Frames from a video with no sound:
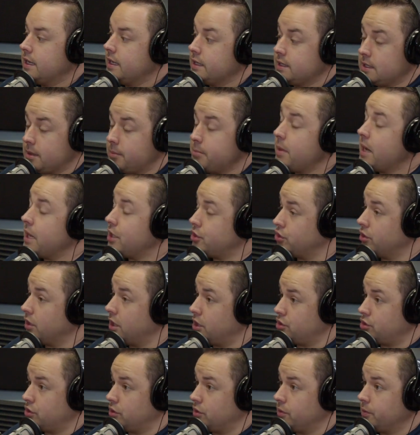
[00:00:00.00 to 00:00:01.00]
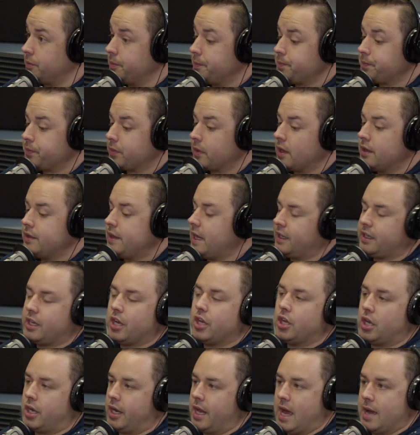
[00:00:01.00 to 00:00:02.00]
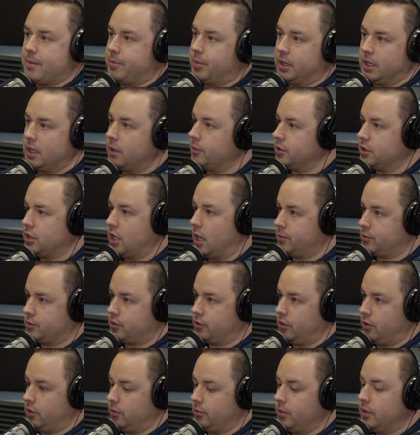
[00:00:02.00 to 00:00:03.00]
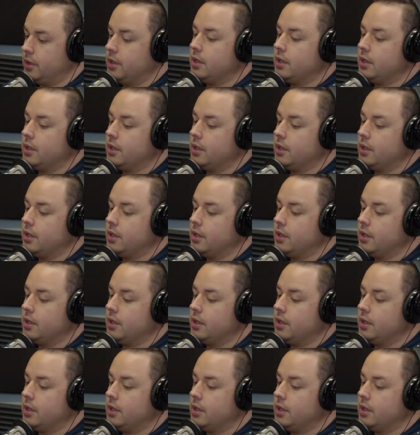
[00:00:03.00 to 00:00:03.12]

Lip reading: It's a major issue. That cannot happen again with Topps Chrome.